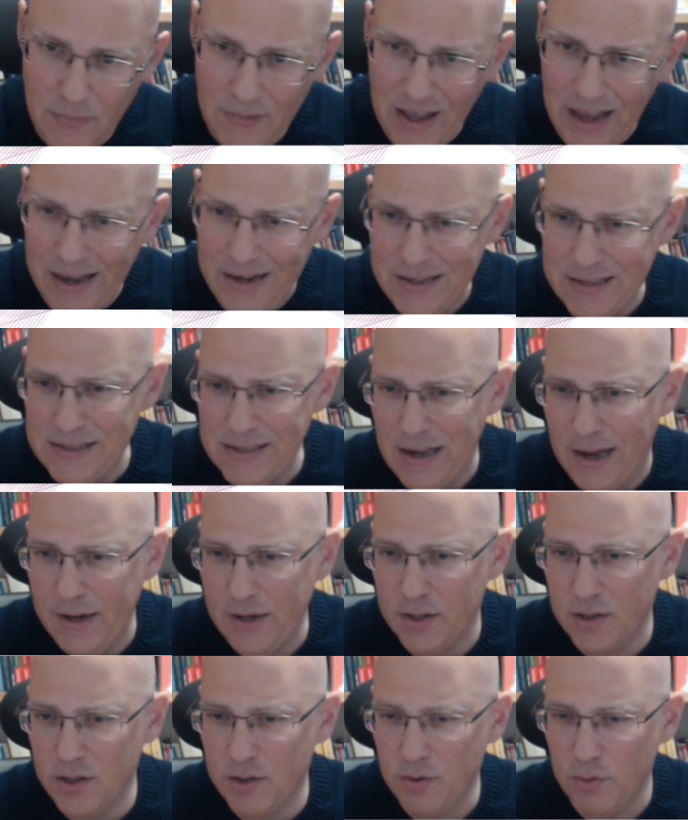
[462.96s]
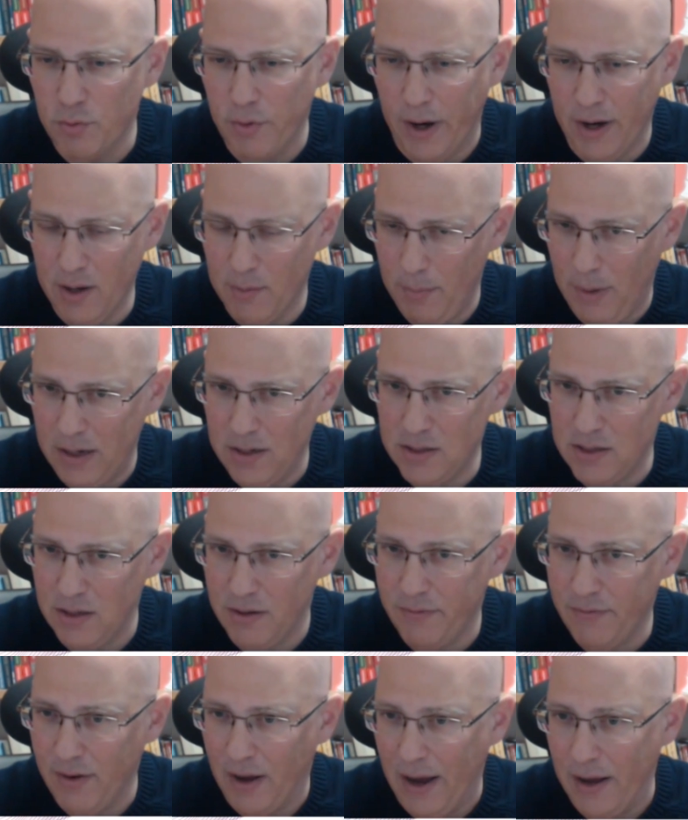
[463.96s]
I decided to recommend
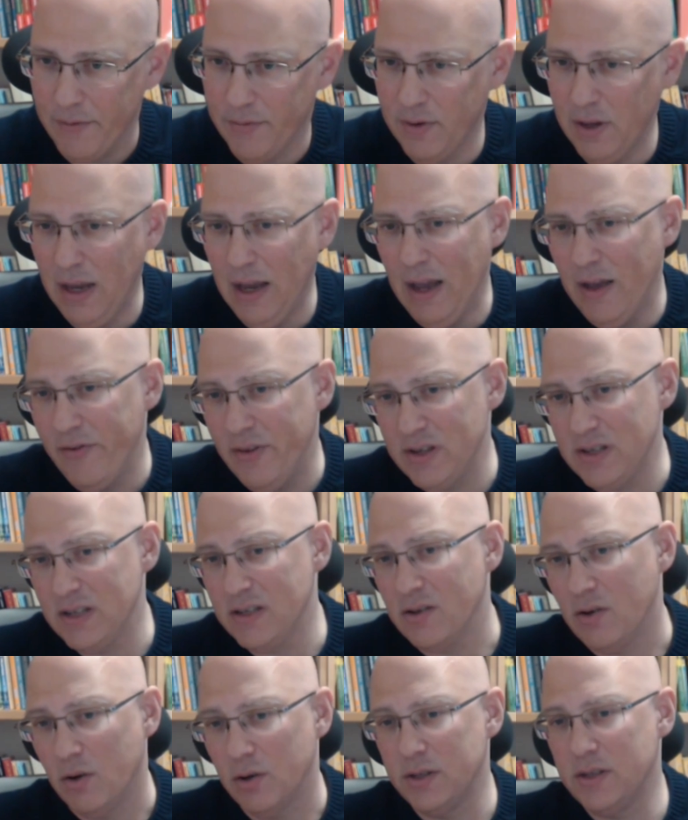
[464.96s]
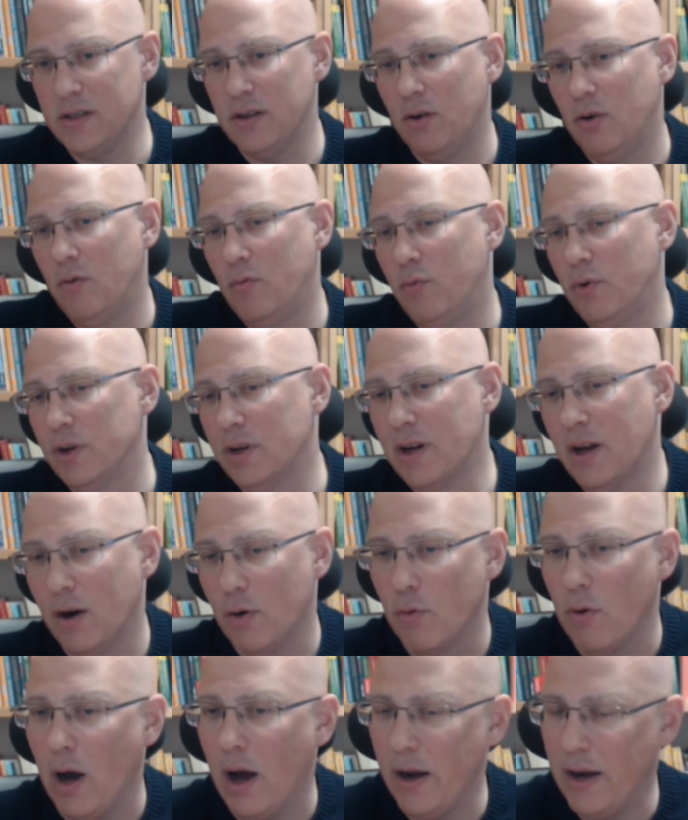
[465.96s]
d5. This is also what
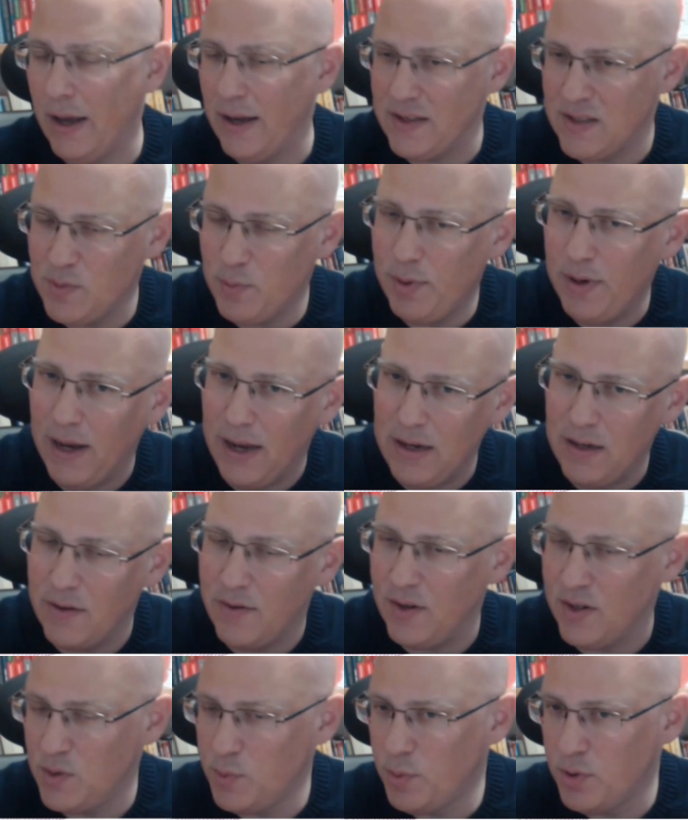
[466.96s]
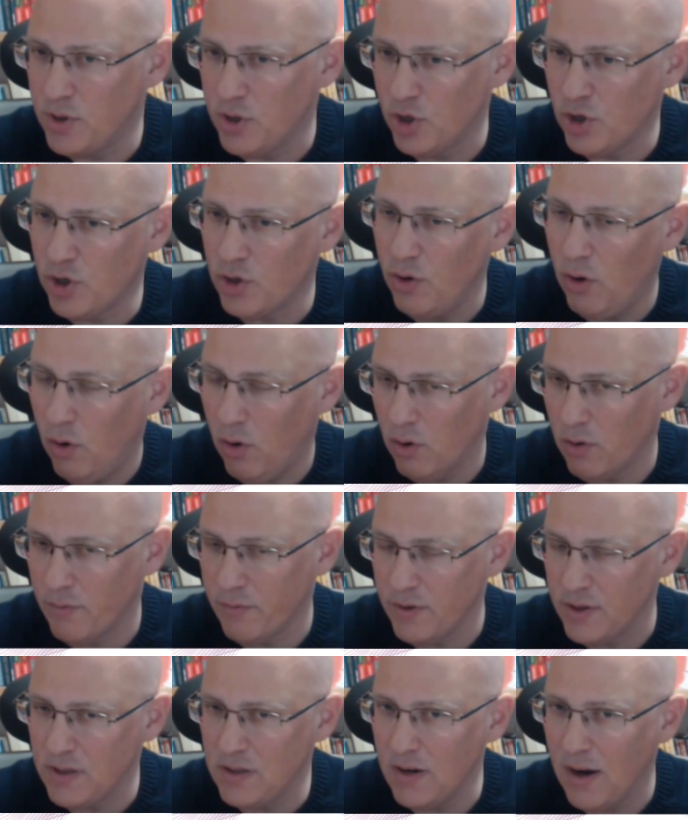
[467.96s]
Caruana has played in this position all of
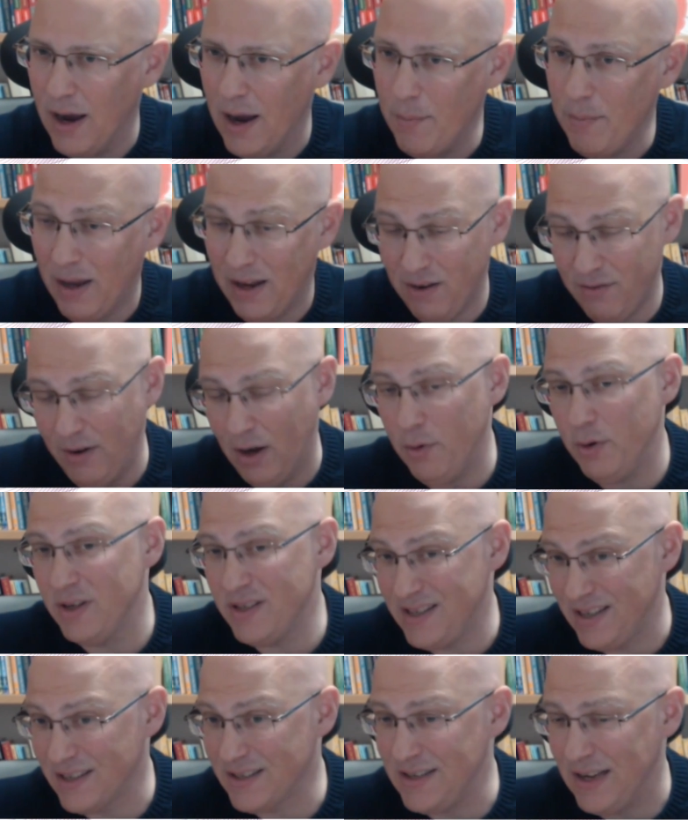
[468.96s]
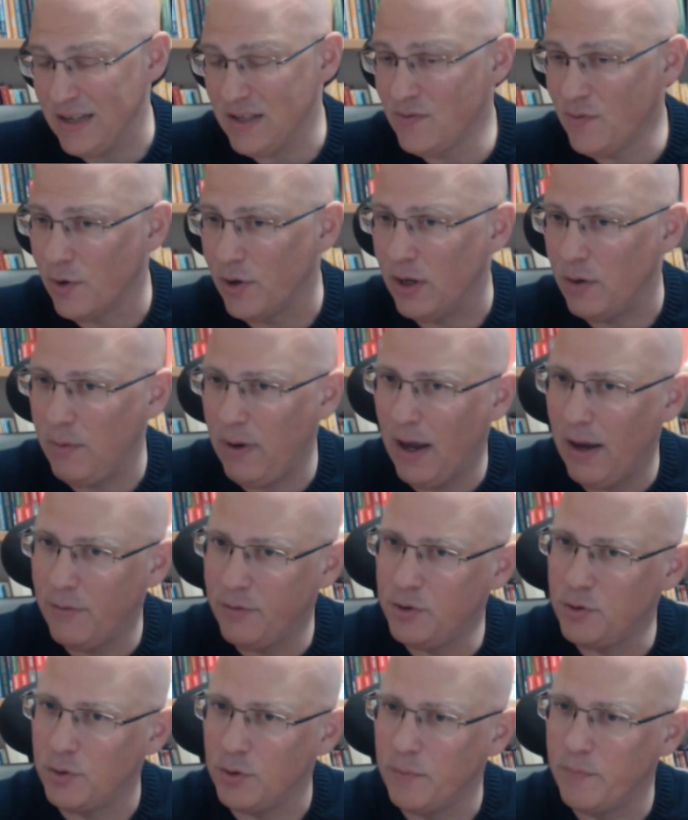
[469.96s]
the time, and very successfully, we have
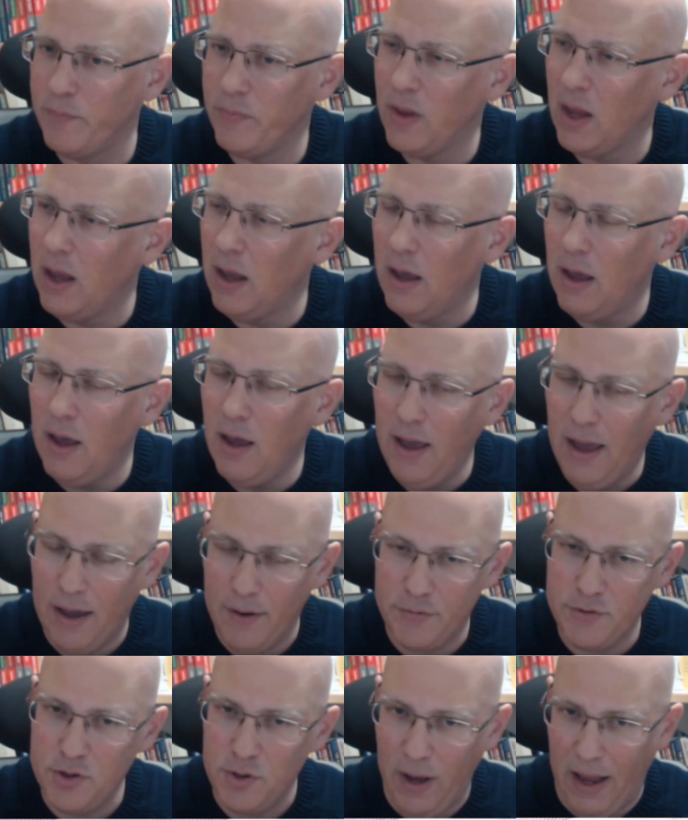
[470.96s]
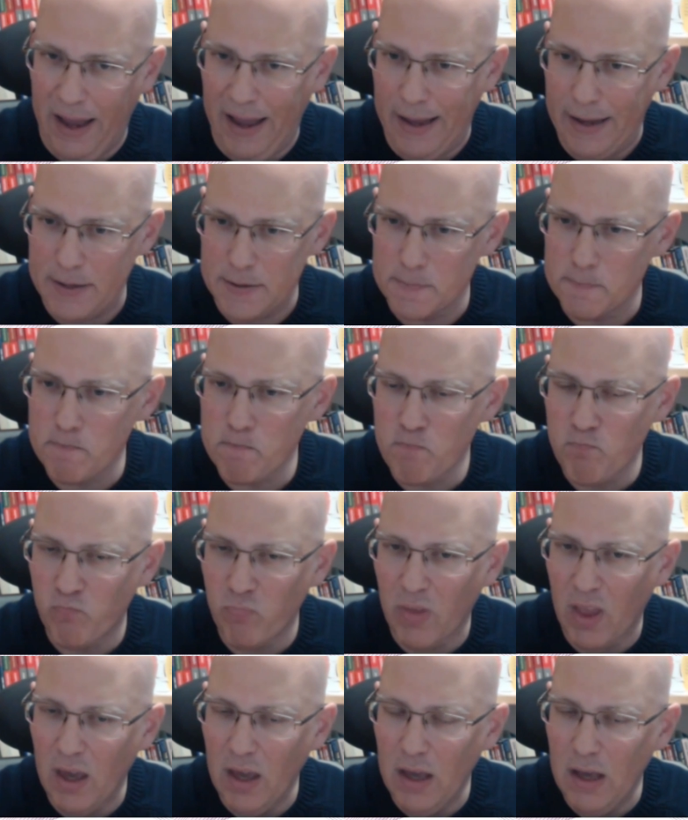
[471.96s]
to add.
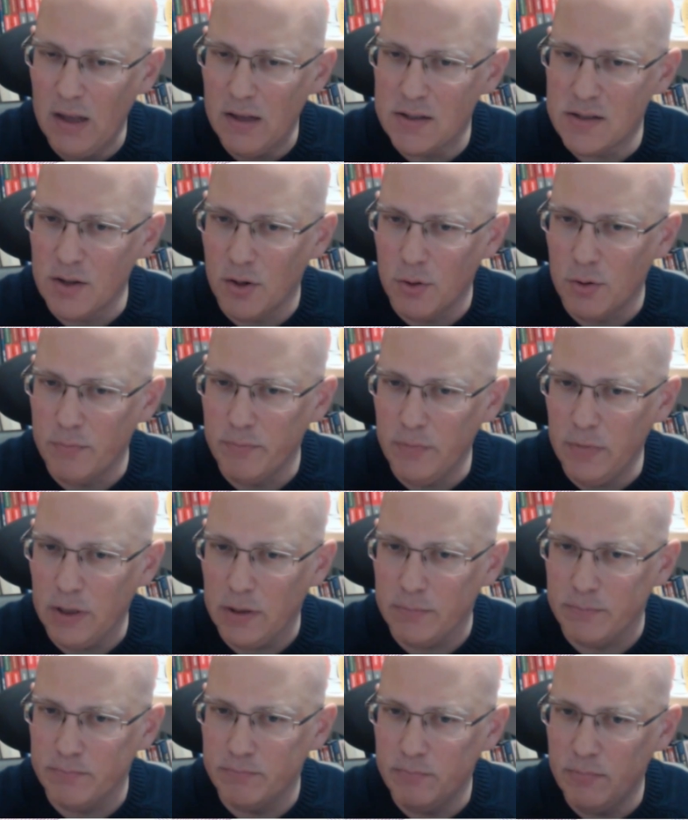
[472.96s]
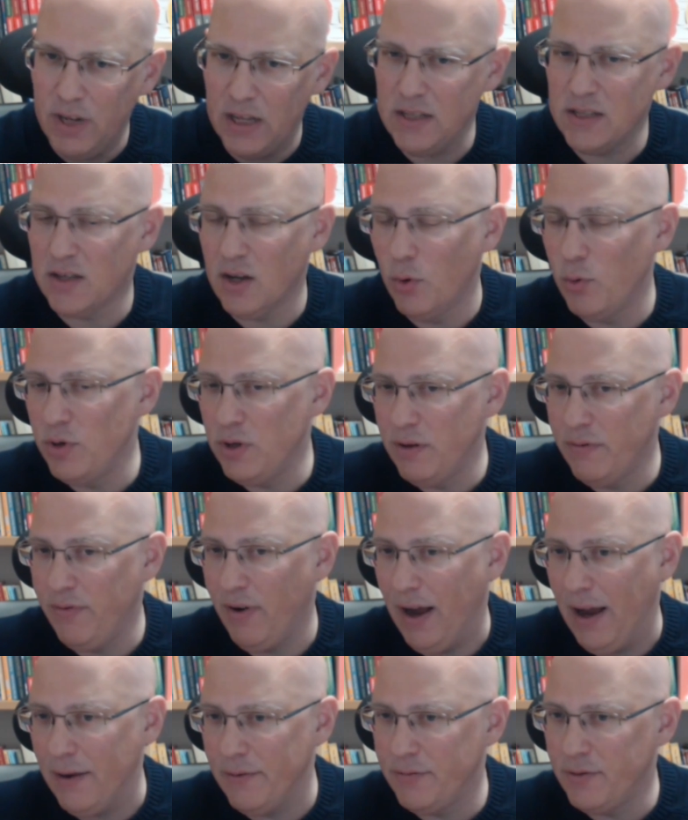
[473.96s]
So let's go
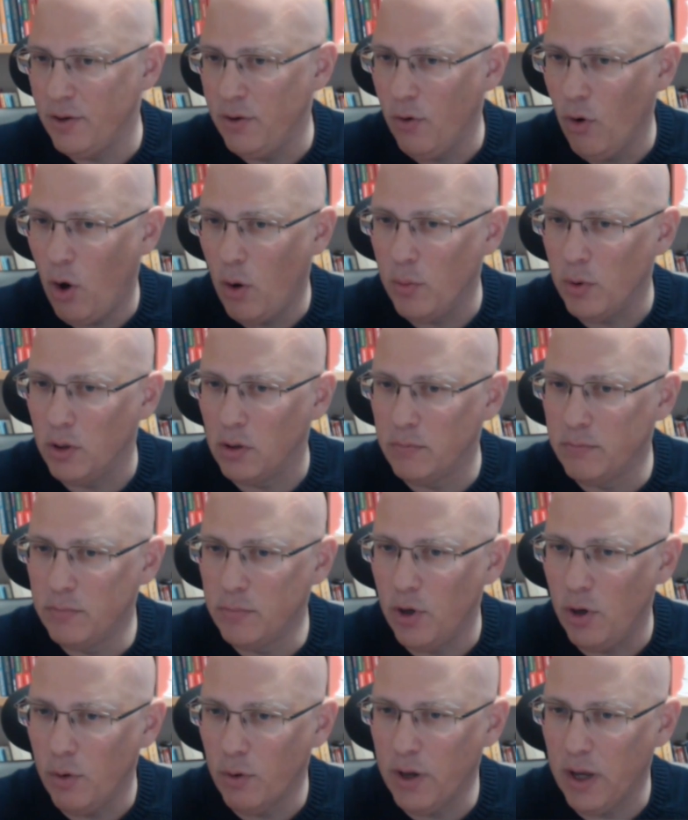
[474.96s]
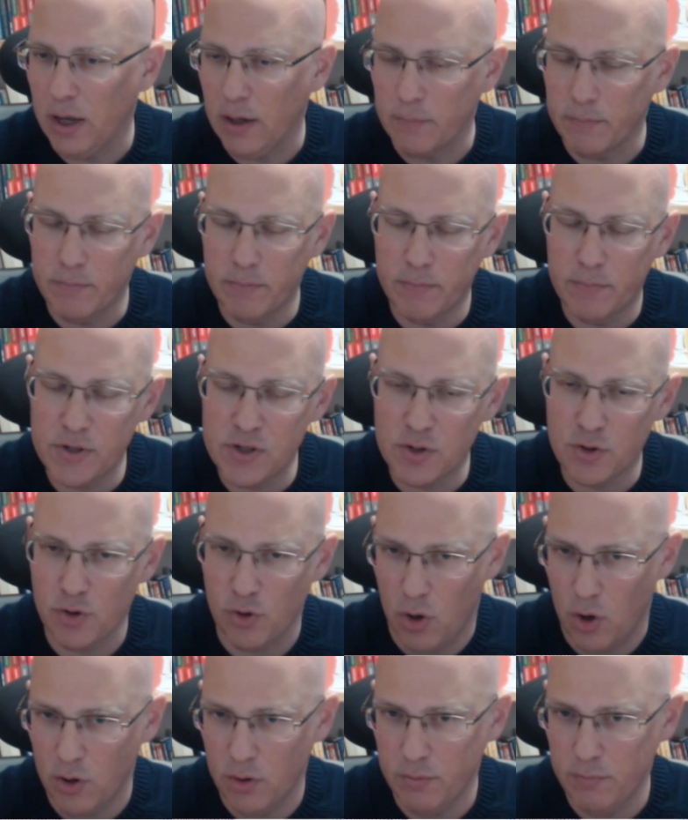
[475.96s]
d5, a normal looking
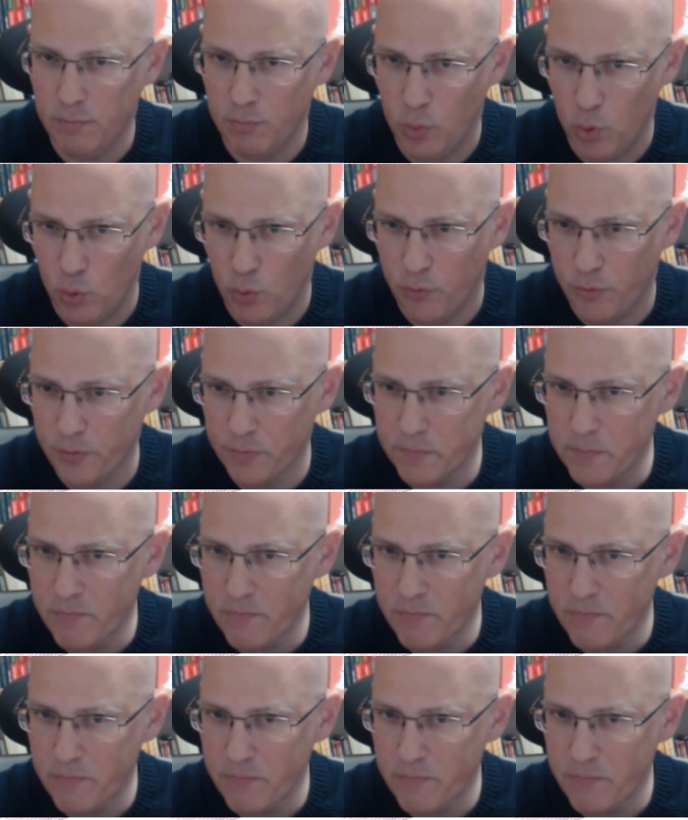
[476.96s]
strong move.